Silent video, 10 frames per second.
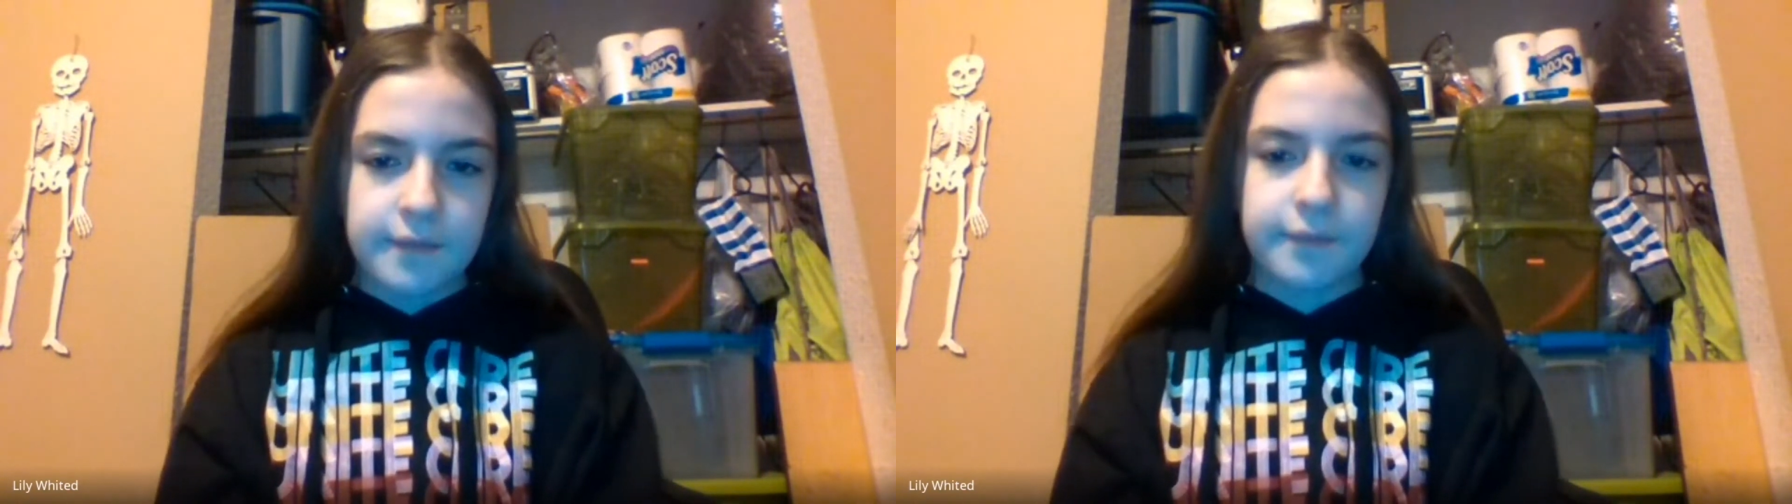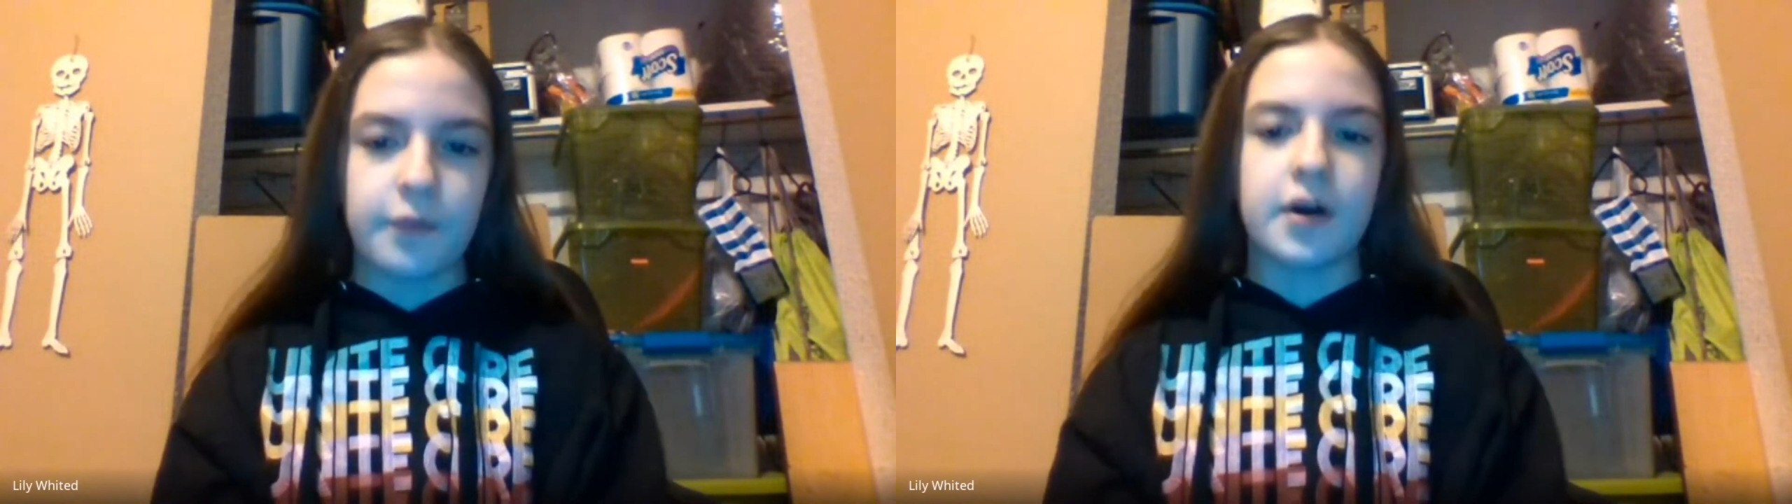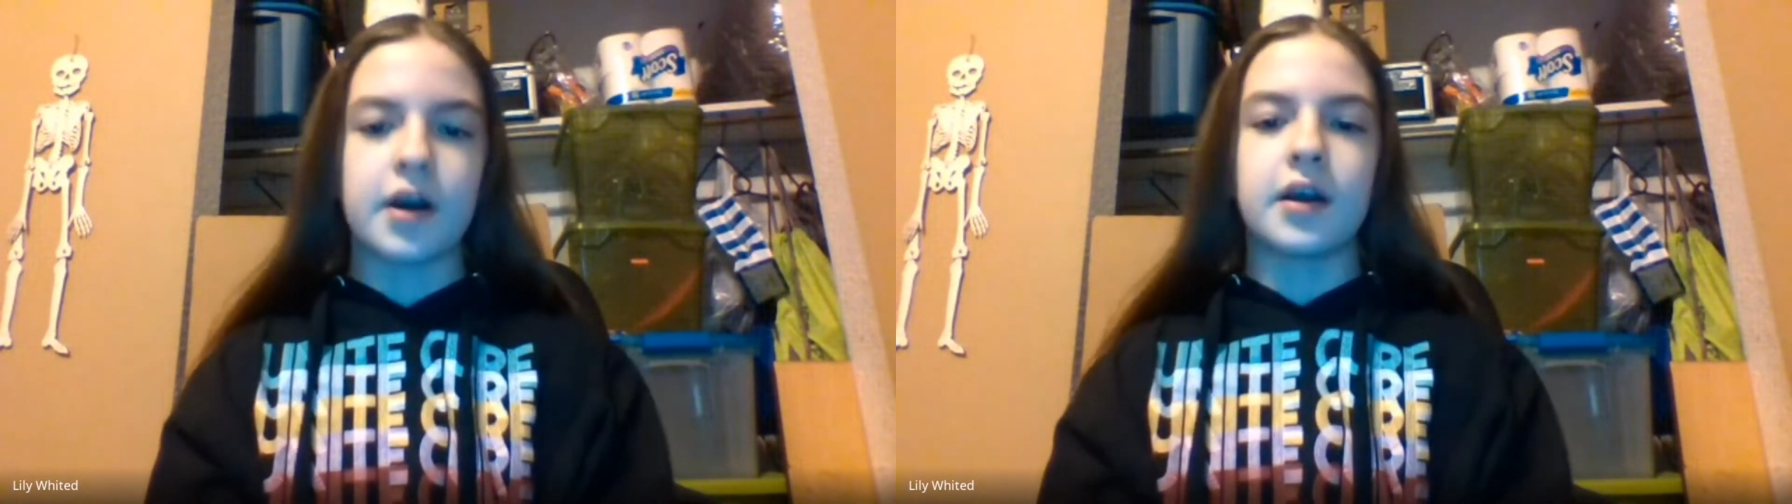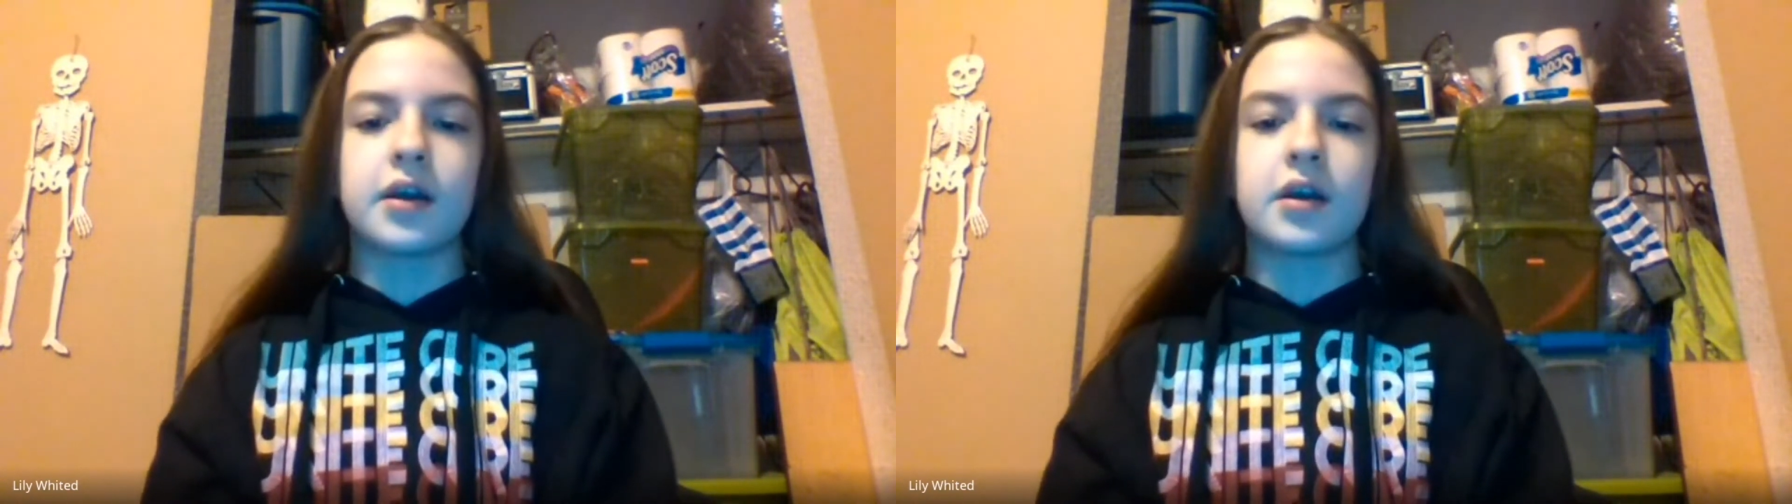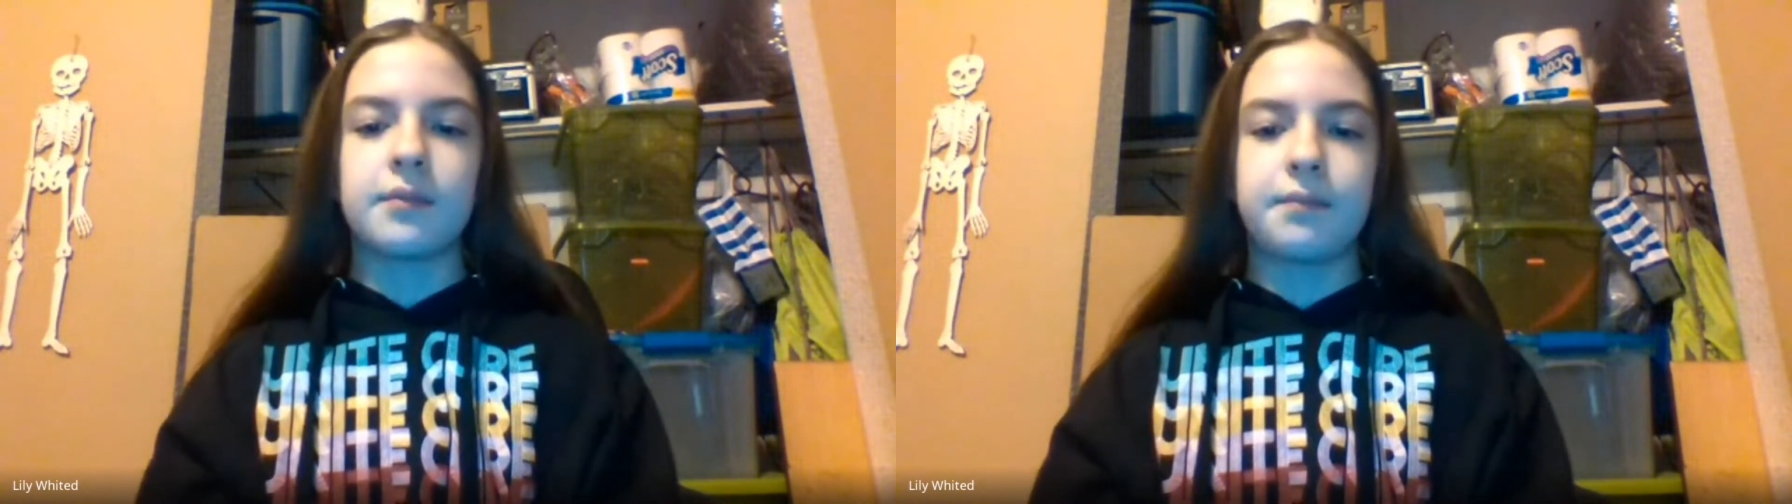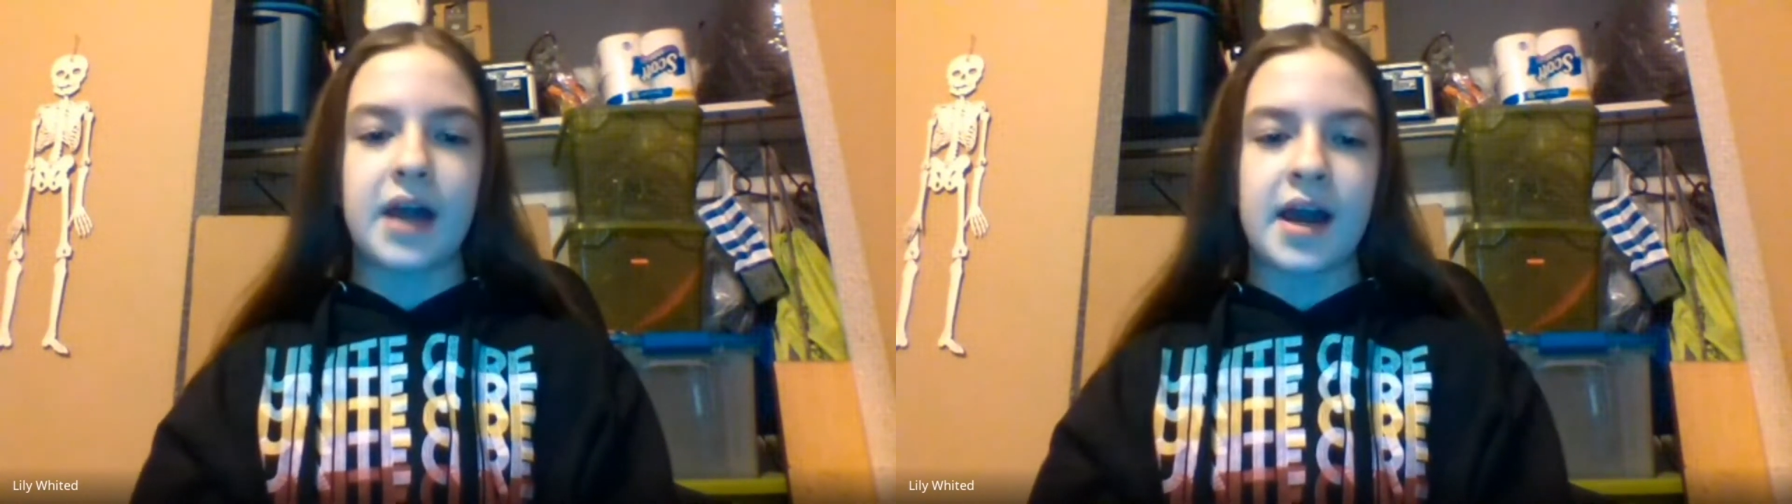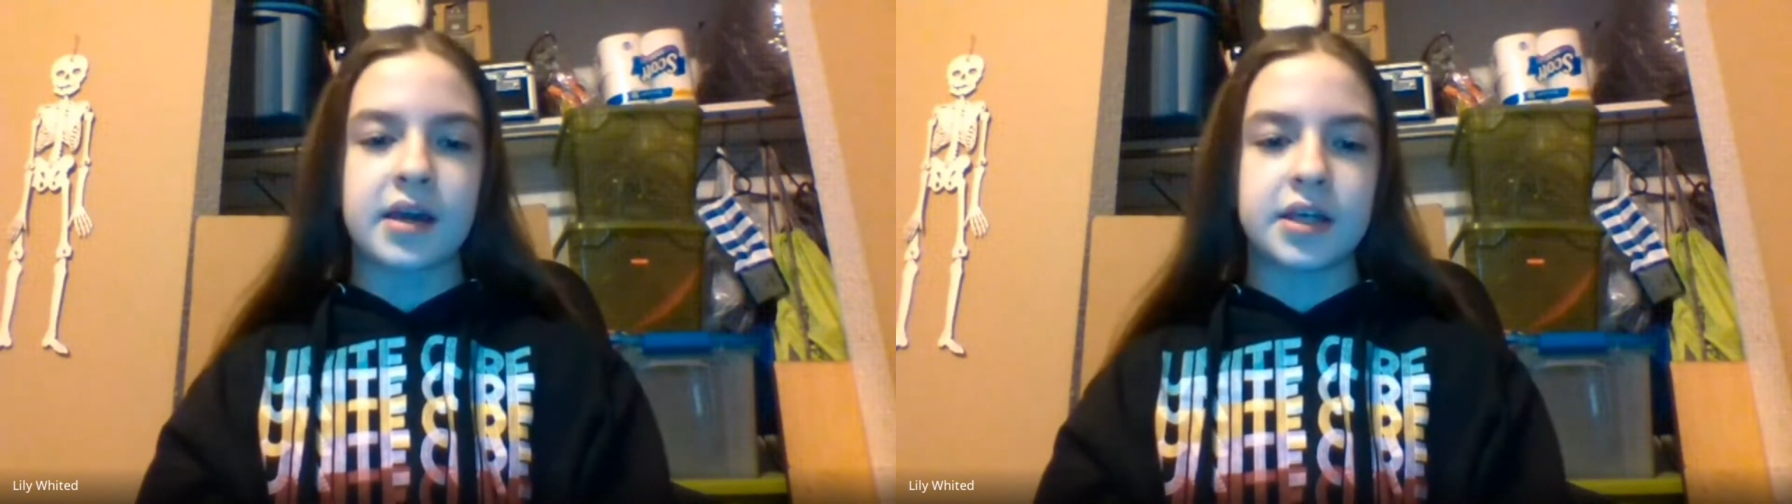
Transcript: for your Black